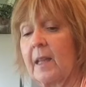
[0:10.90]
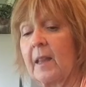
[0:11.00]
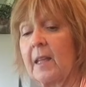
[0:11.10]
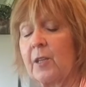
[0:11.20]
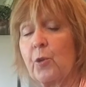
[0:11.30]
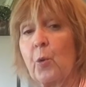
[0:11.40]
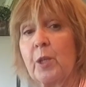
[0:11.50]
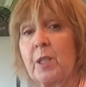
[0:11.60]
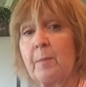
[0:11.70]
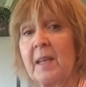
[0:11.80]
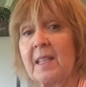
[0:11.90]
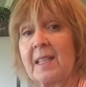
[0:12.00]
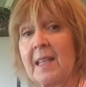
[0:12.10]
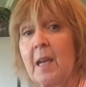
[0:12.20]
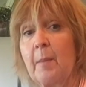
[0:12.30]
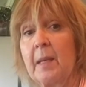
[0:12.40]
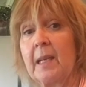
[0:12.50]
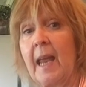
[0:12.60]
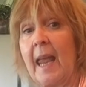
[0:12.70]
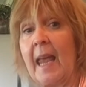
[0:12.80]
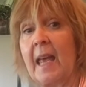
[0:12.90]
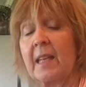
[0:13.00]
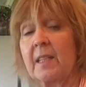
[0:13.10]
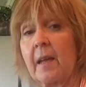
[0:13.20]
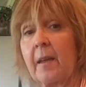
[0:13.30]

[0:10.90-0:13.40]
these are going to be cinnamon and